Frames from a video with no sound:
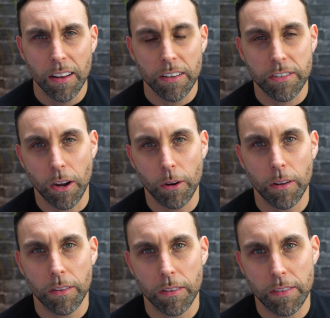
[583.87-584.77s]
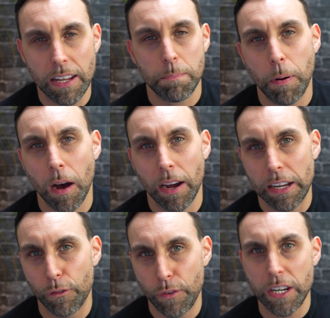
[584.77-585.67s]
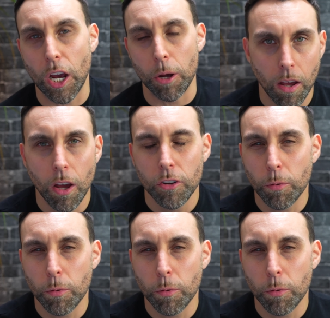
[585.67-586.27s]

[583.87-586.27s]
So this part is video boost.